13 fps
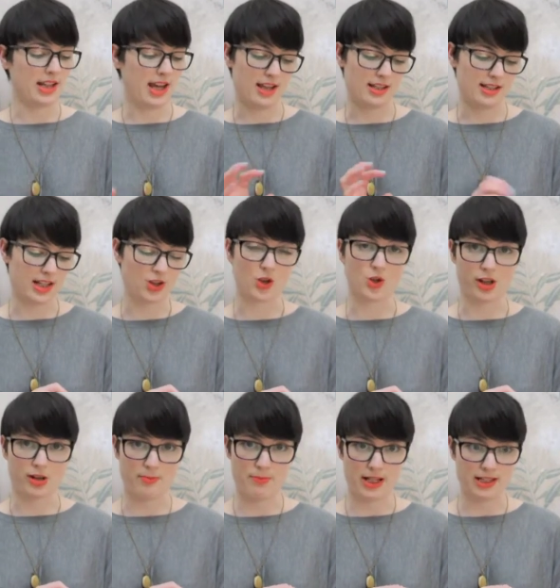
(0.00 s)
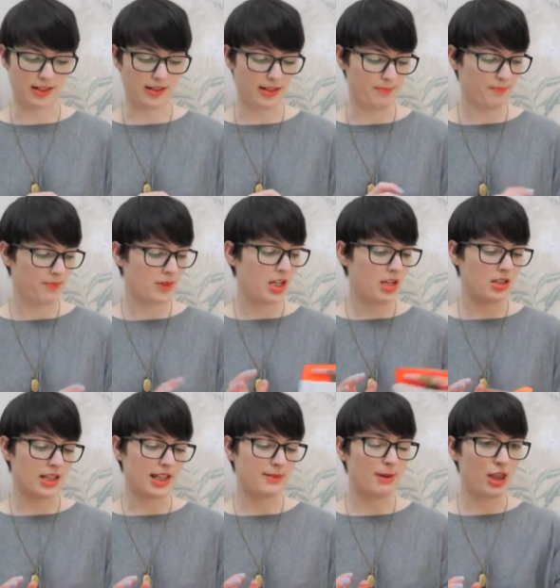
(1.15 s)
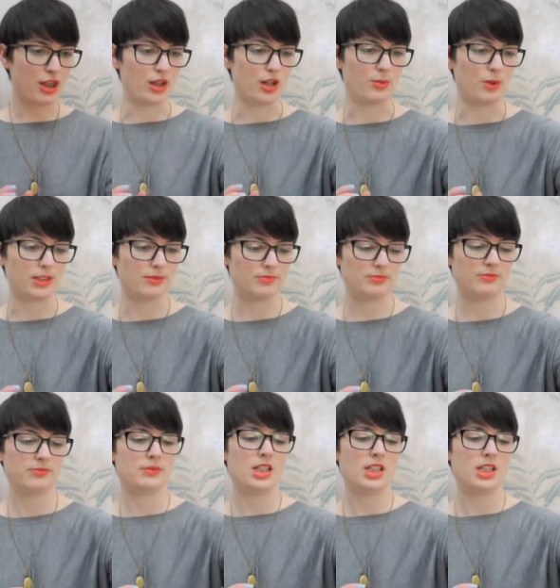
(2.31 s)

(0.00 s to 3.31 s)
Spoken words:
days in order, basically. So that's my third one.